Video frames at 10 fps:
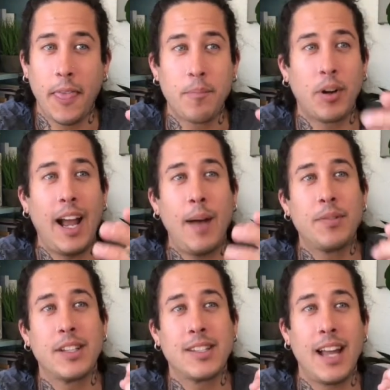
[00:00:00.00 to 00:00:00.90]
Perhaps
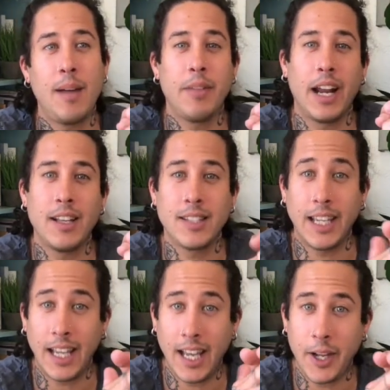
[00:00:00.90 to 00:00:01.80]
it's time that I say,
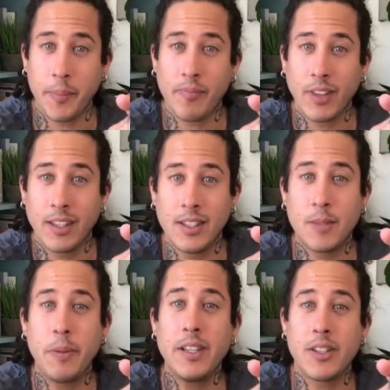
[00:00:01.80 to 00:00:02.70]
hey, this
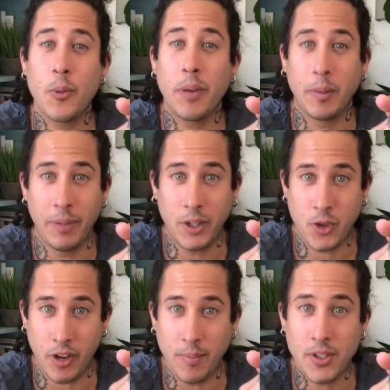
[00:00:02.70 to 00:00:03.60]
piece of the big picture
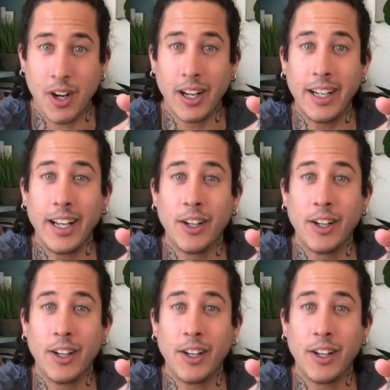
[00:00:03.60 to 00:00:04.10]
that I'm starting to get a